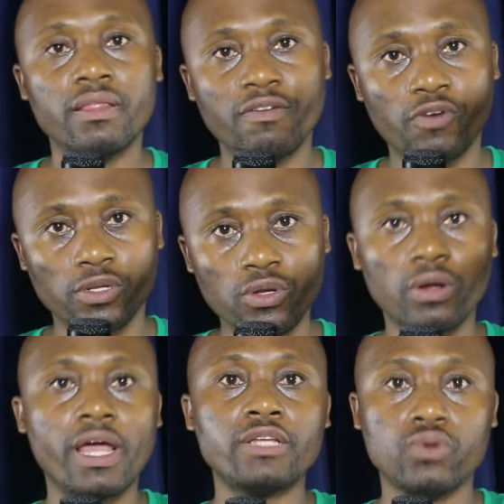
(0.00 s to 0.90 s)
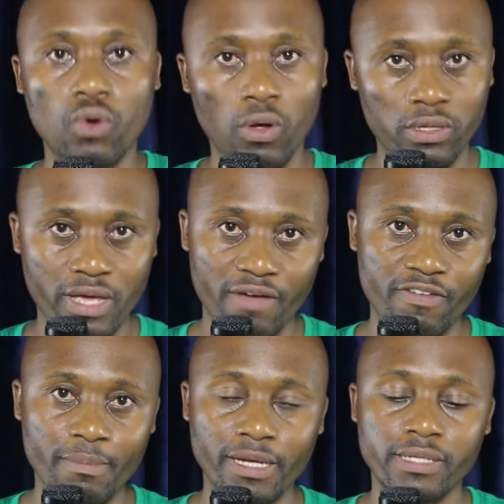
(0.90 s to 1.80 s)
They've got no right to call their
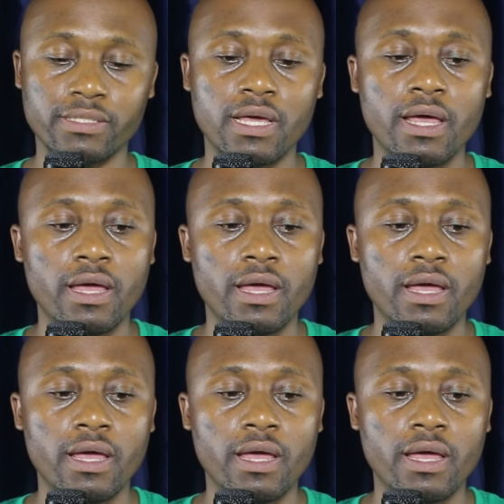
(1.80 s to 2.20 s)
families.